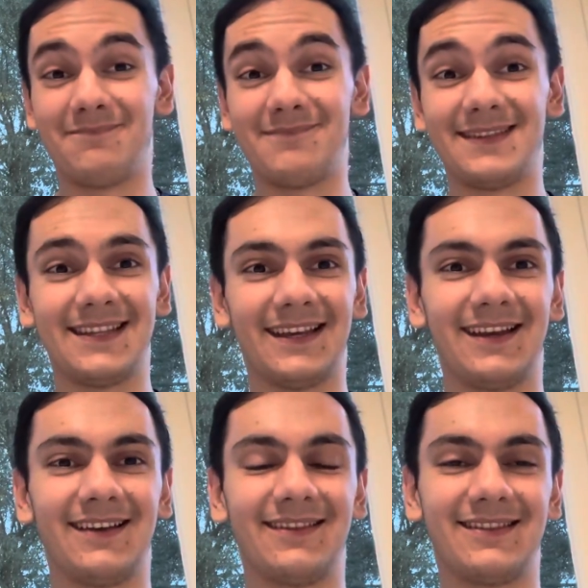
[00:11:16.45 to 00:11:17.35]

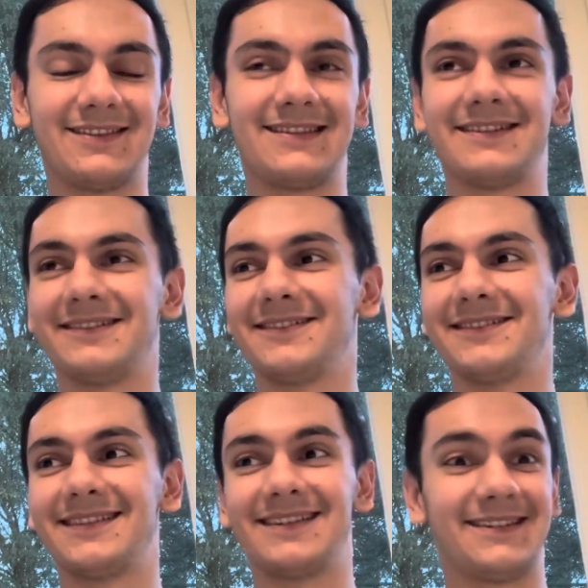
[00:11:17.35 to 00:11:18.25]
sticking till
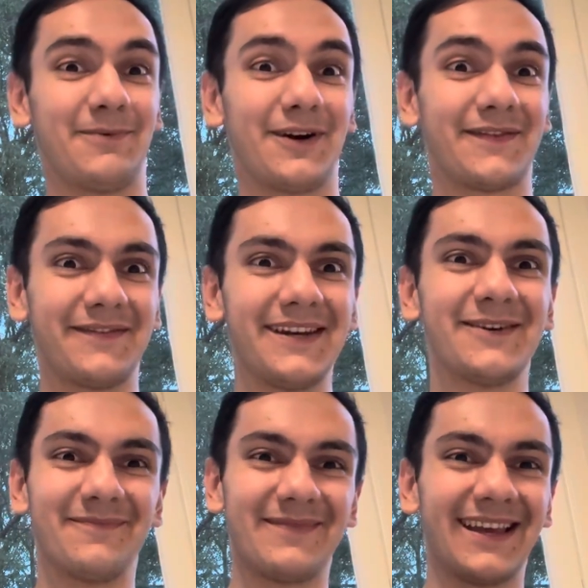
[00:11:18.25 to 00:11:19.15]
this part of the
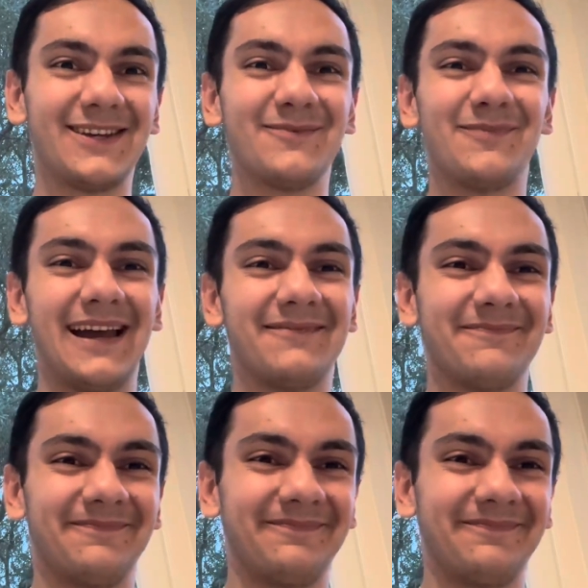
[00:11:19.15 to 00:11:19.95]
video. Thank you. Bye.